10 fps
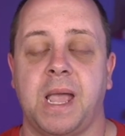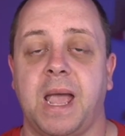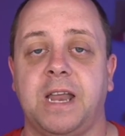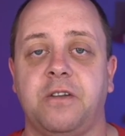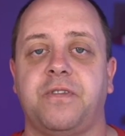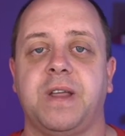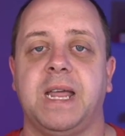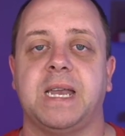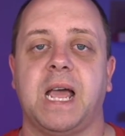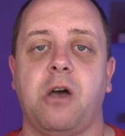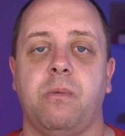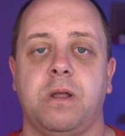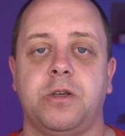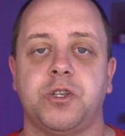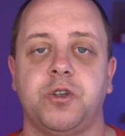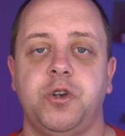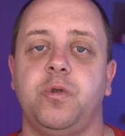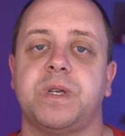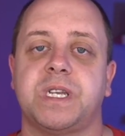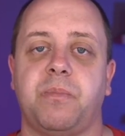And don't forget, I will also do
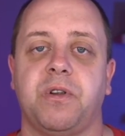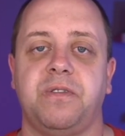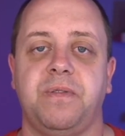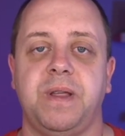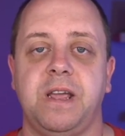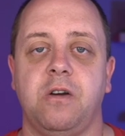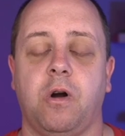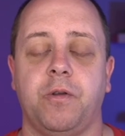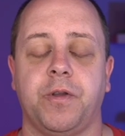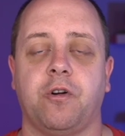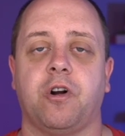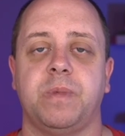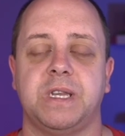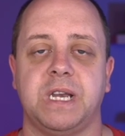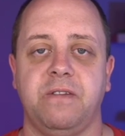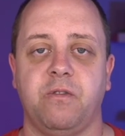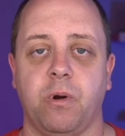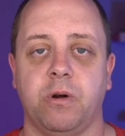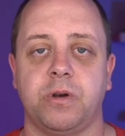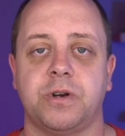a separate video on the carbon sleeve
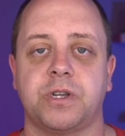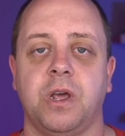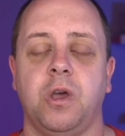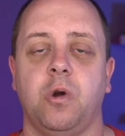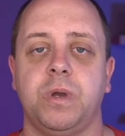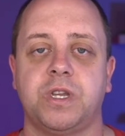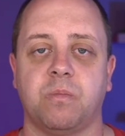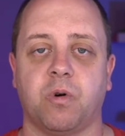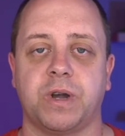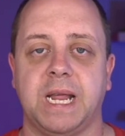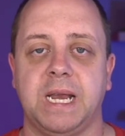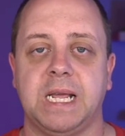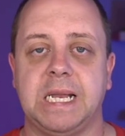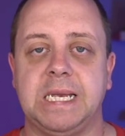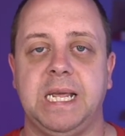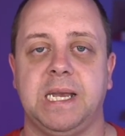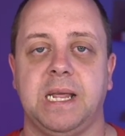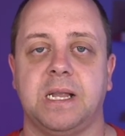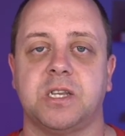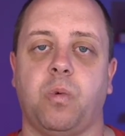rotors with some more technical
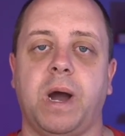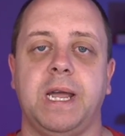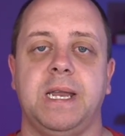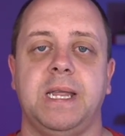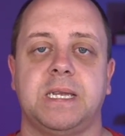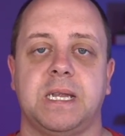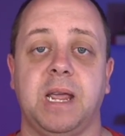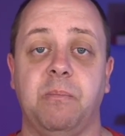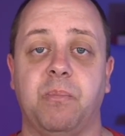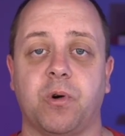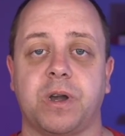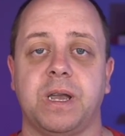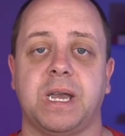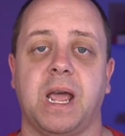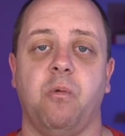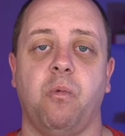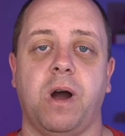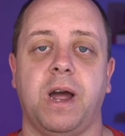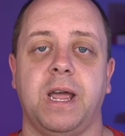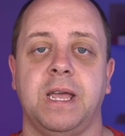details, why it is important and
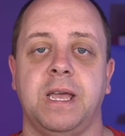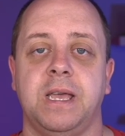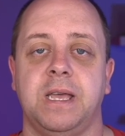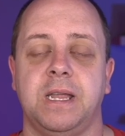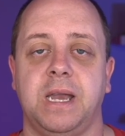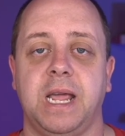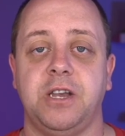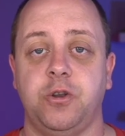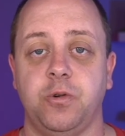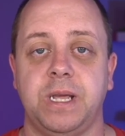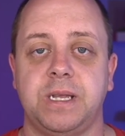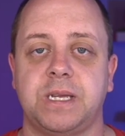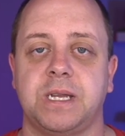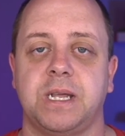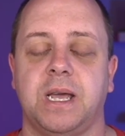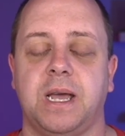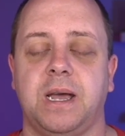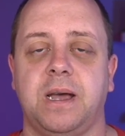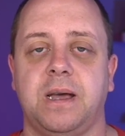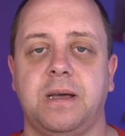why they do this
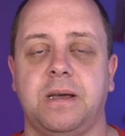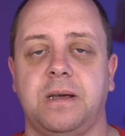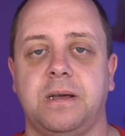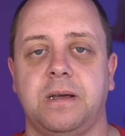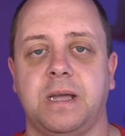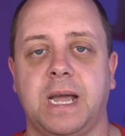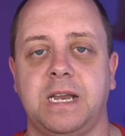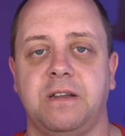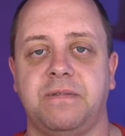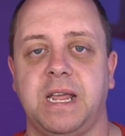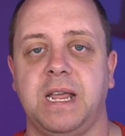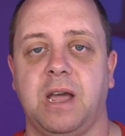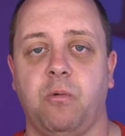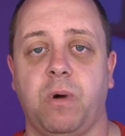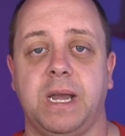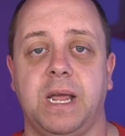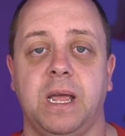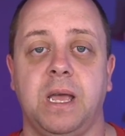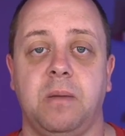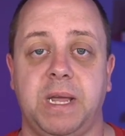kind of thing, and why they
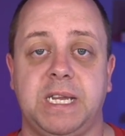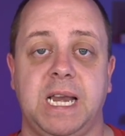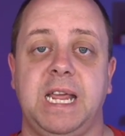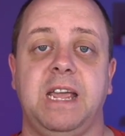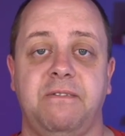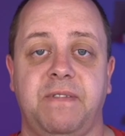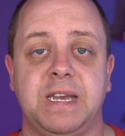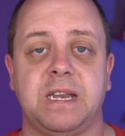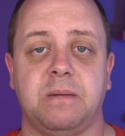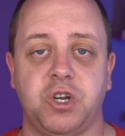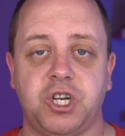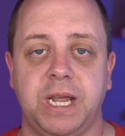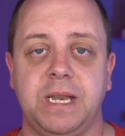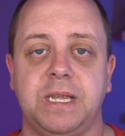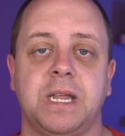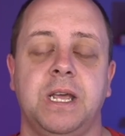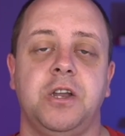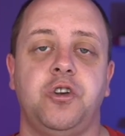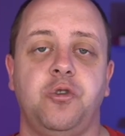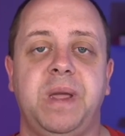basically invented machines
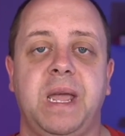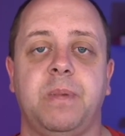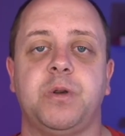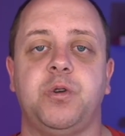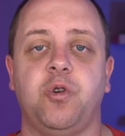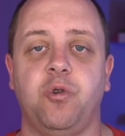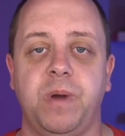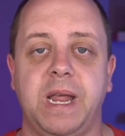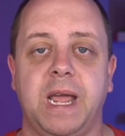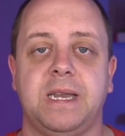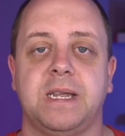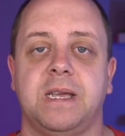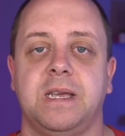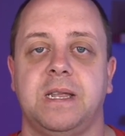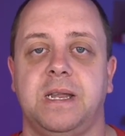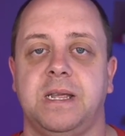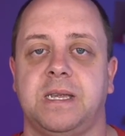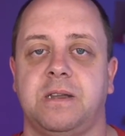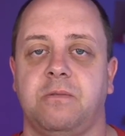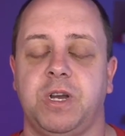to be able to create
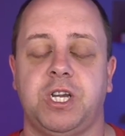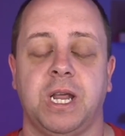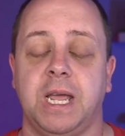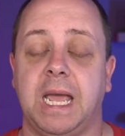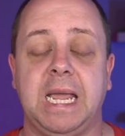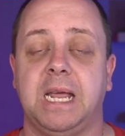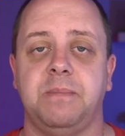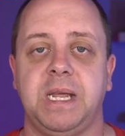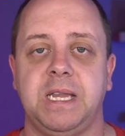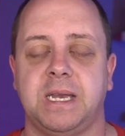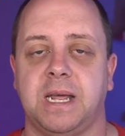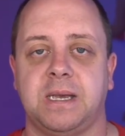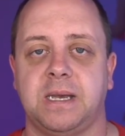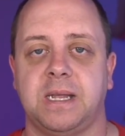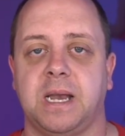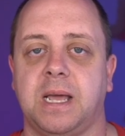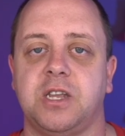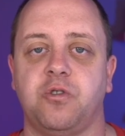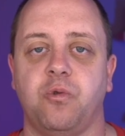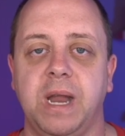this, which again means that Tesla
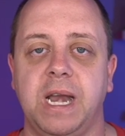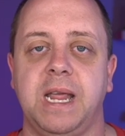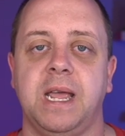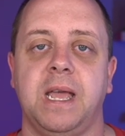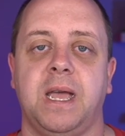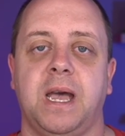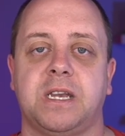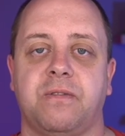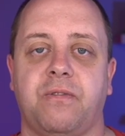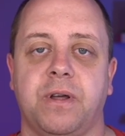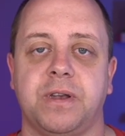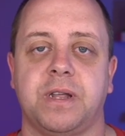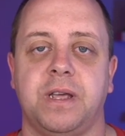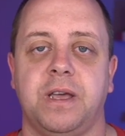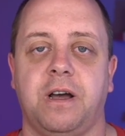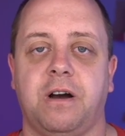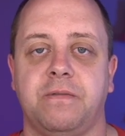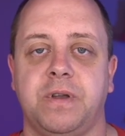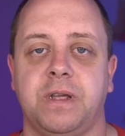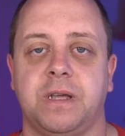is really at the front
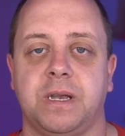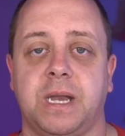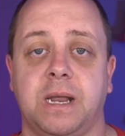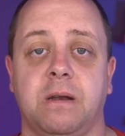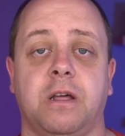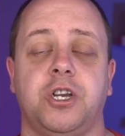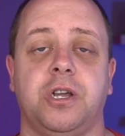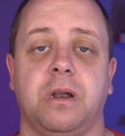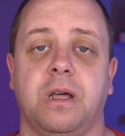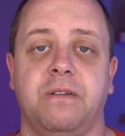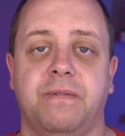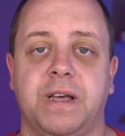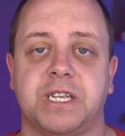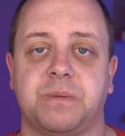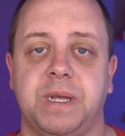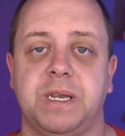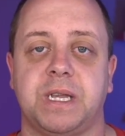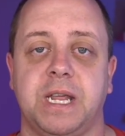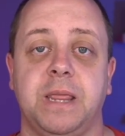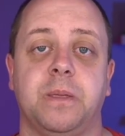of the technological advancements
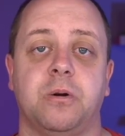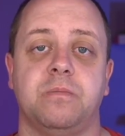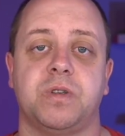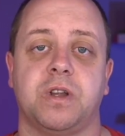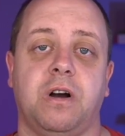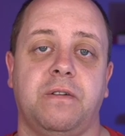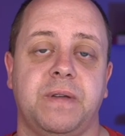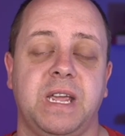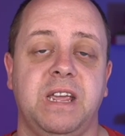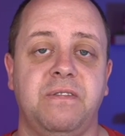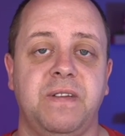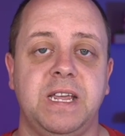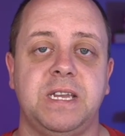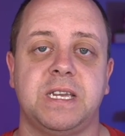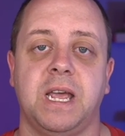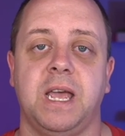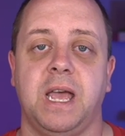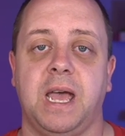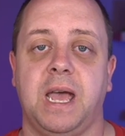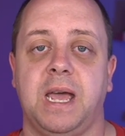in terms of EVs
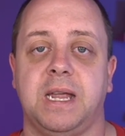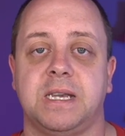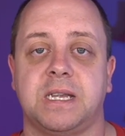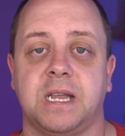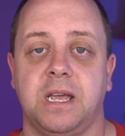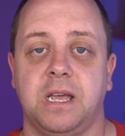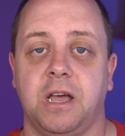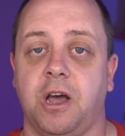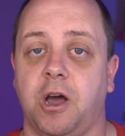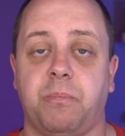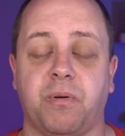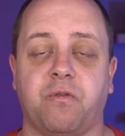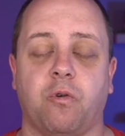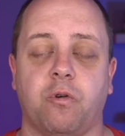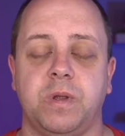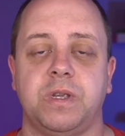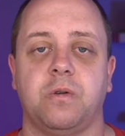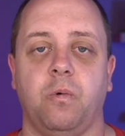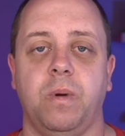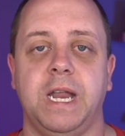and
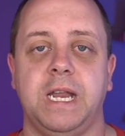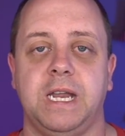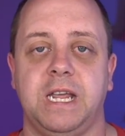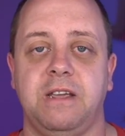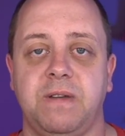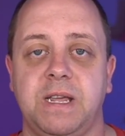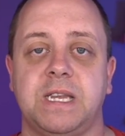performance within EVs,